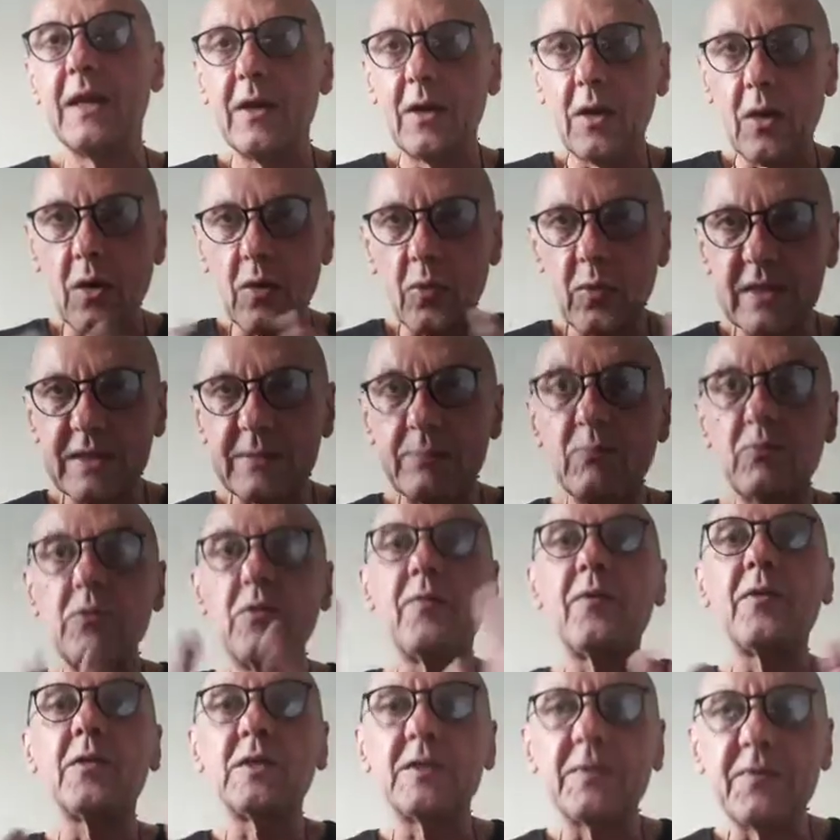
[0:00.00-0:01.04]
always
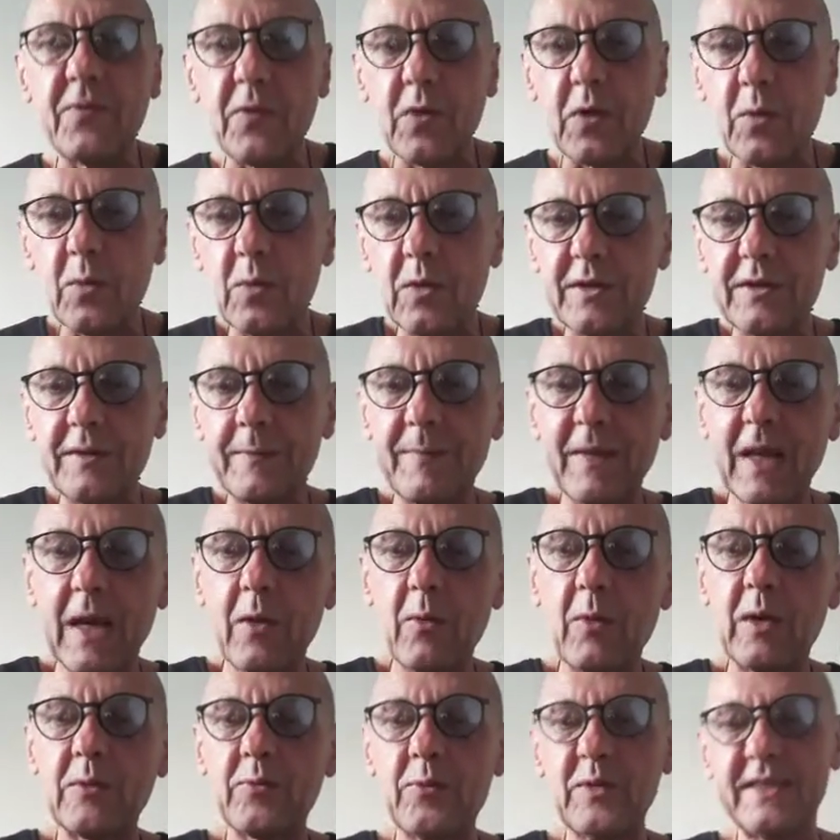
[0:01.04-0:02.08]
move us forward.
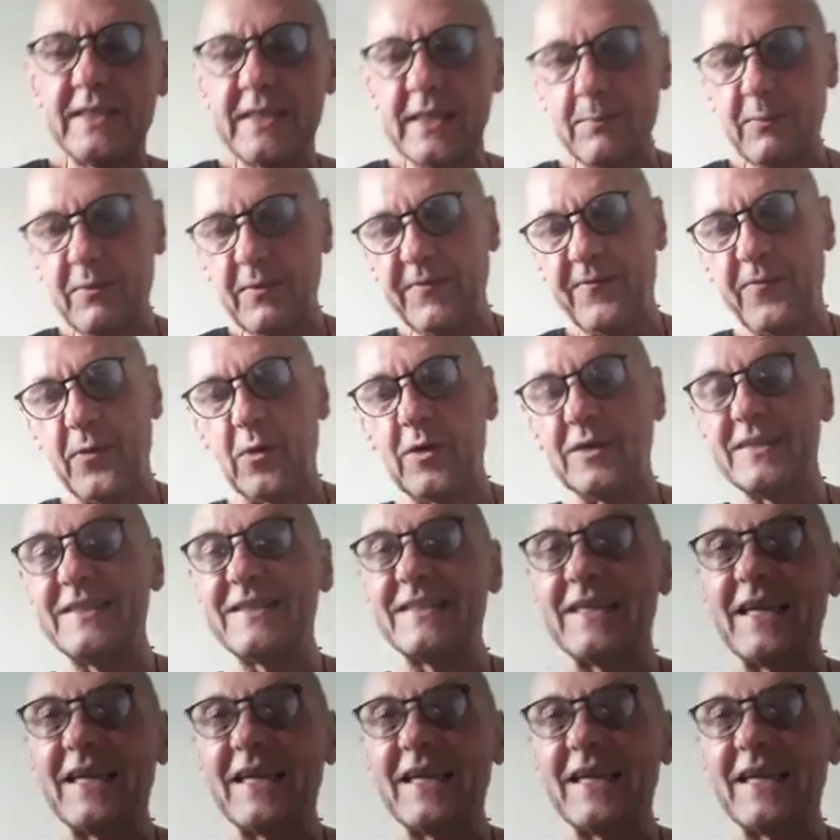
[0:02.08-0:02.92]
What we see before us is